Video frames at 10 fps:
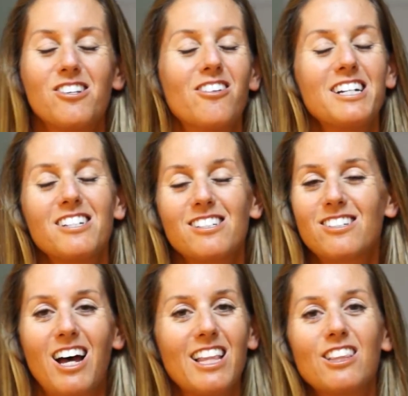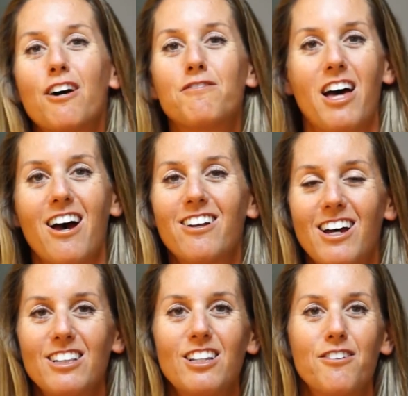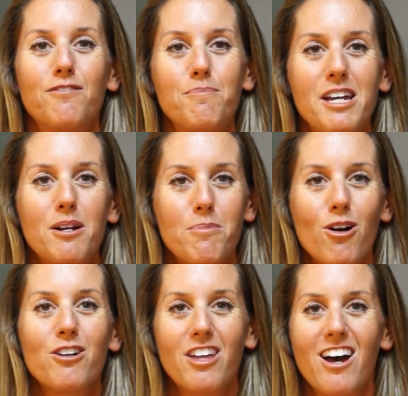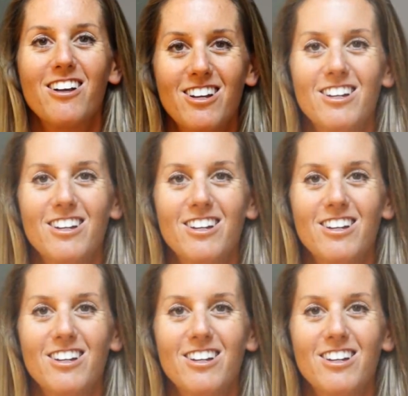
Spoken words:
So I love that. I love being a part of that.